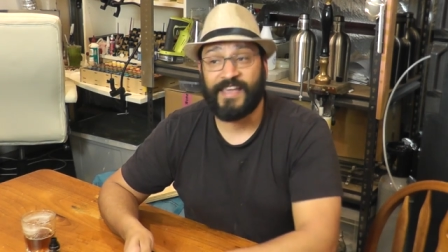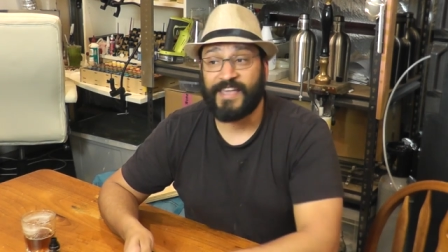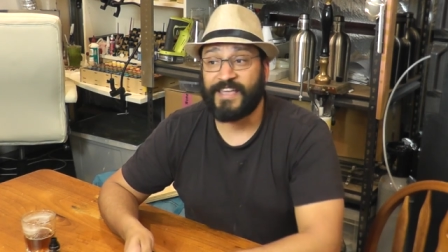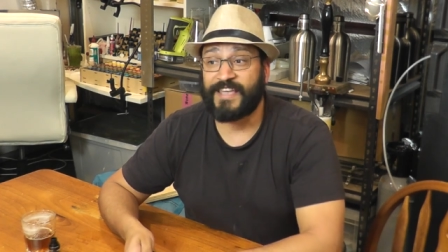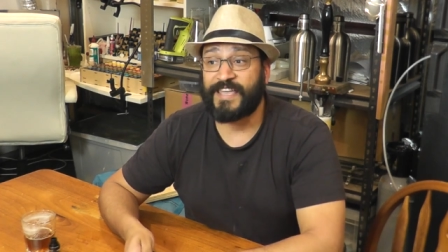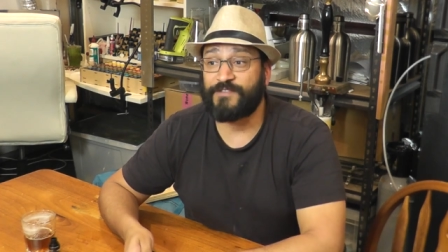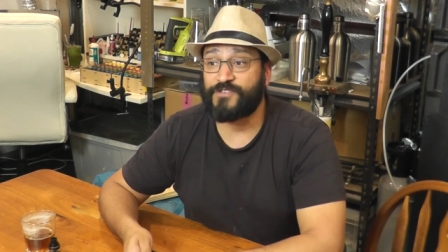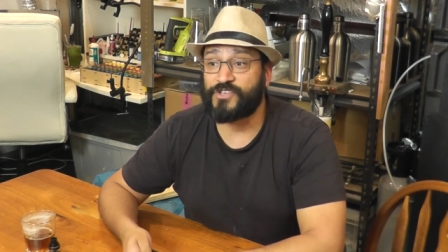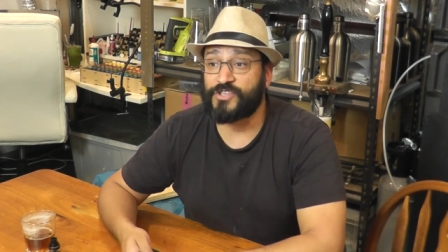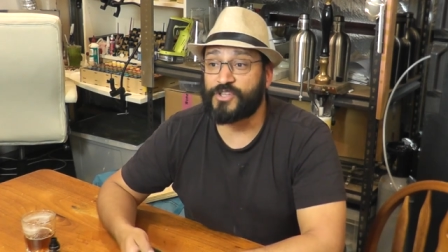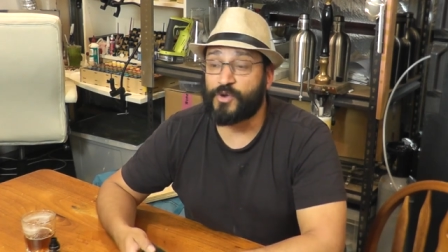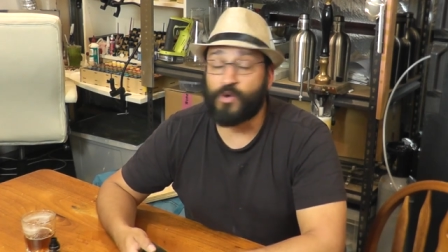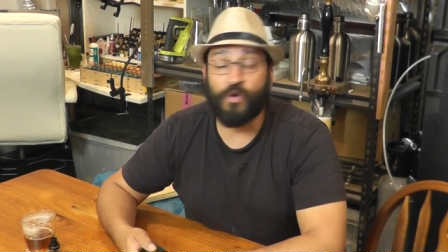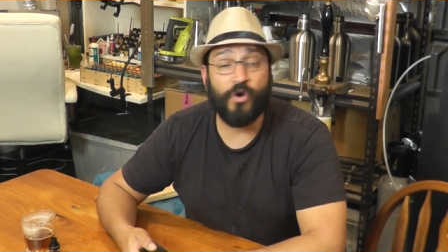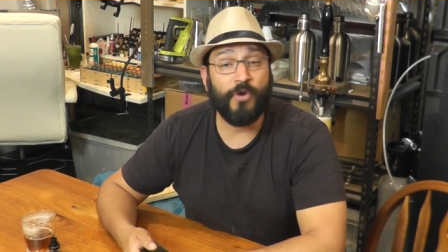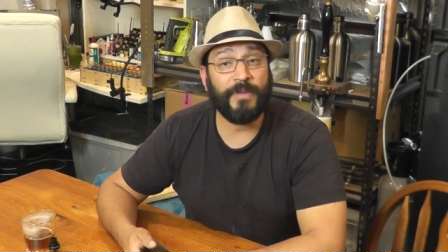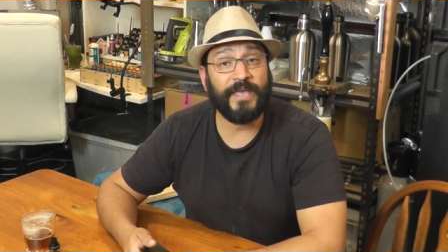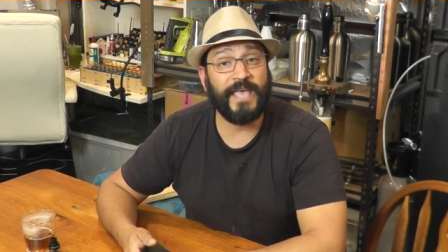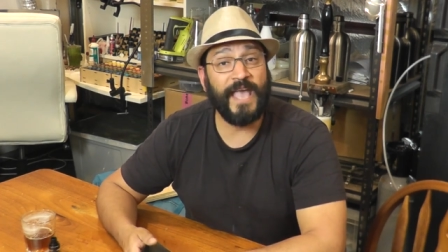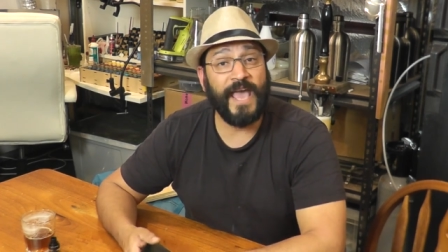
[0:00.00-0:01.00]
It gives you the
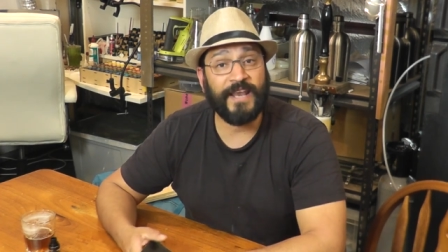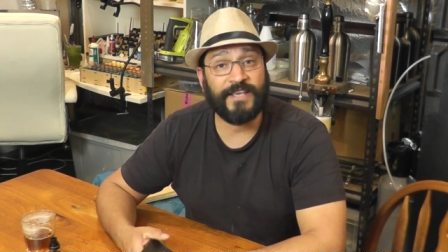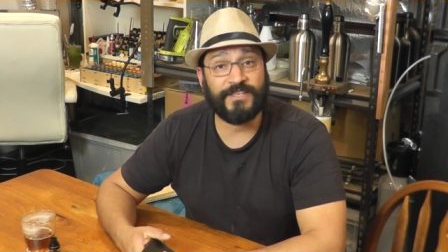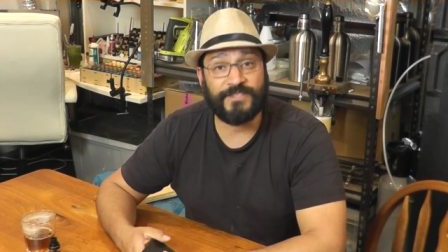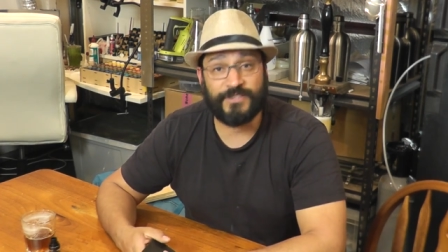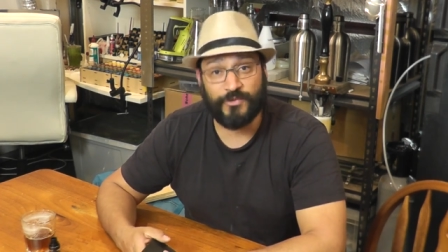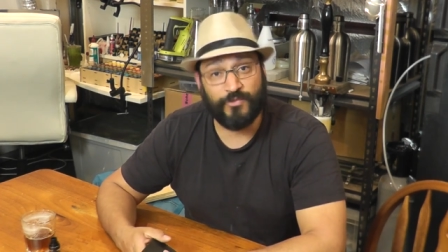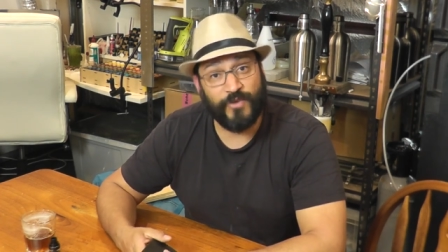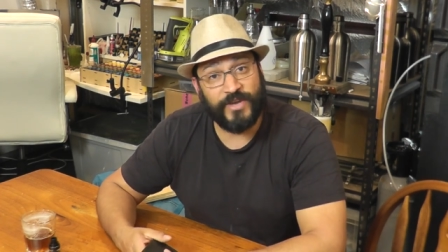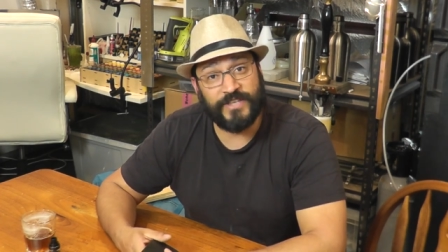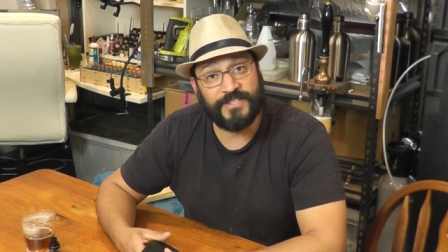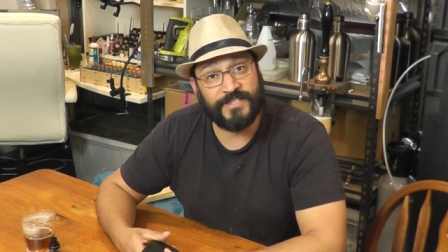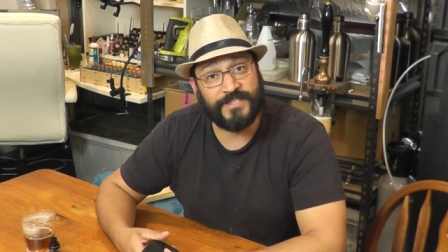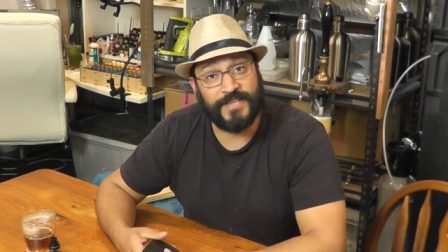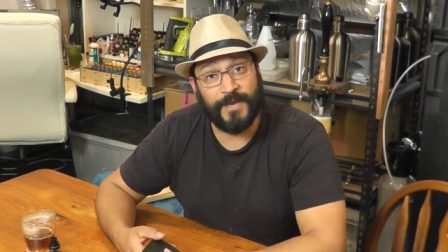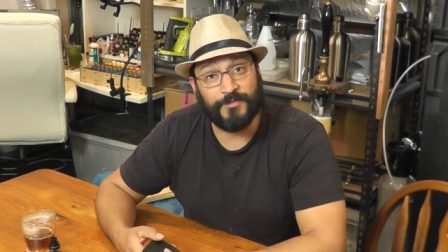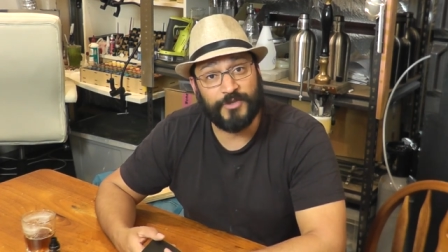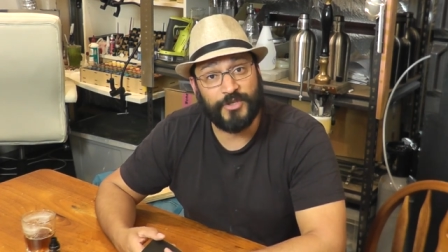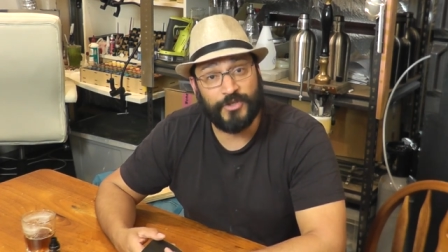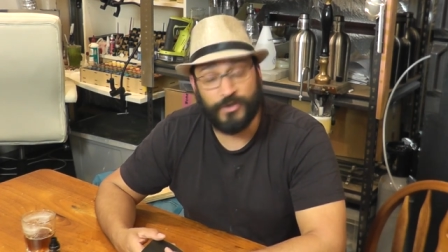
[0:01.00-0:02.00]
core mechanics and the rest is
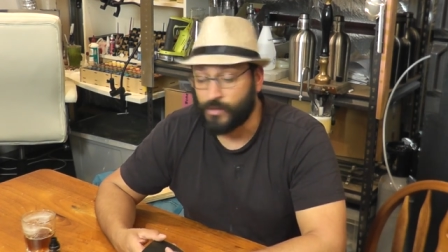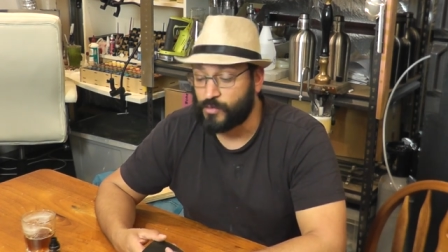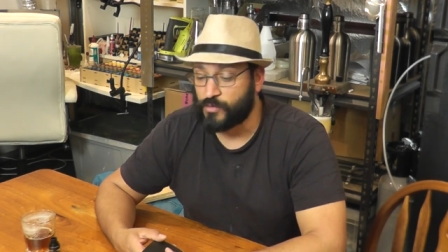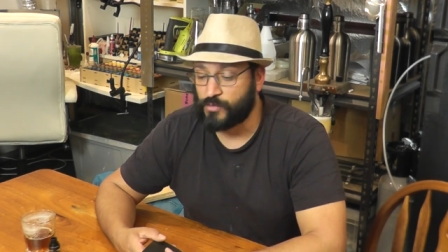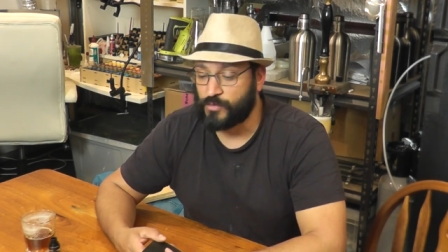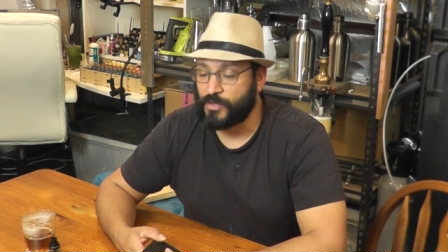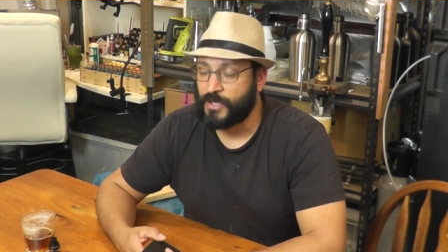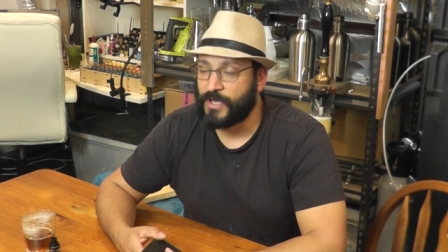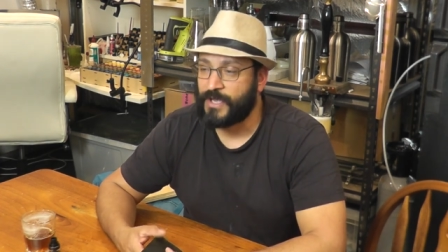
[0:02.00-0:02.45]
up to you.